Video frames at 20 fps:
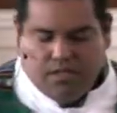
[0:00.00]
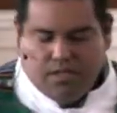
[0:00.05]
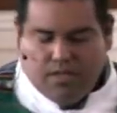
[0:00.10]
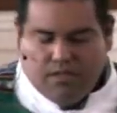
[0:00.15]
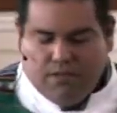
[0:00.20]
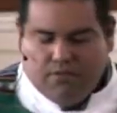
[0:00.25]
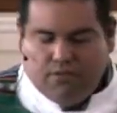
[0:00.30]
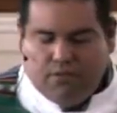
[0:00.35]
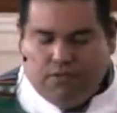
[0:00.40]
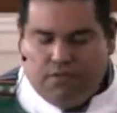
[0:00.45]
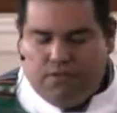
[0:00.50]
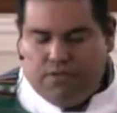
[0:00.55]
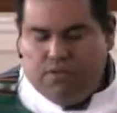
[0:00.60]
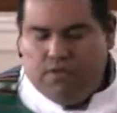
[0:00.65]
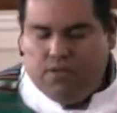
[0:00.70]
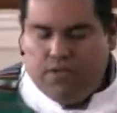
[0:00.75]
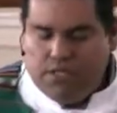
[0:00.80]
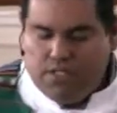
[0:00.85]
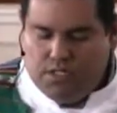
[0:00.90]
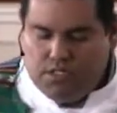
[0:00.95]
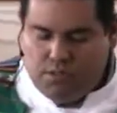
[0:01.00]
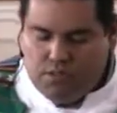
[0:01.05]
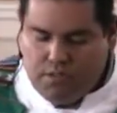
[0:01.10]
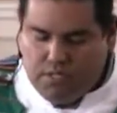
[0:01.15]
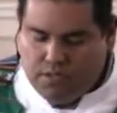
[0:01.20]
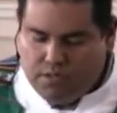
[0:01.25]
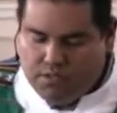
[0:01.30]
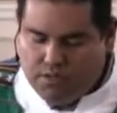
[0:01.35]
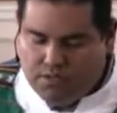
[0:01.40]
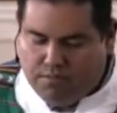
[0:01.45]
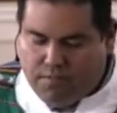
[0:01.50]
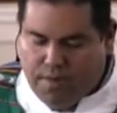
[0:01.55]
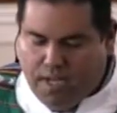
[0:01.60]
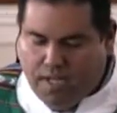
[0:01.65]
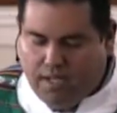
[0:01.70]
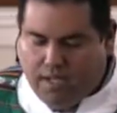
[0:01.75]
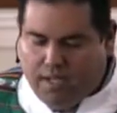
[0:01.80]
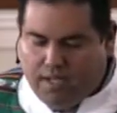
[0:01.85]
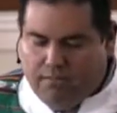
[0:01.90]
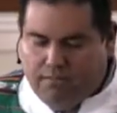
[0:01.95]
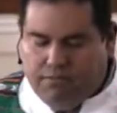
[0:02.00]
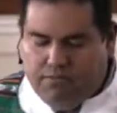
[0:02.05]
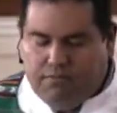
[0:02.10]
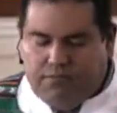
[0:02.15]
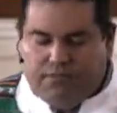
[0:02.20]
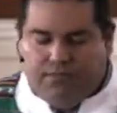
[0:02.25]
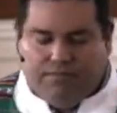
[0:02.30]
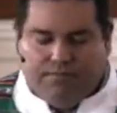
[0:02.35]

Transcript: for 32 years of my life.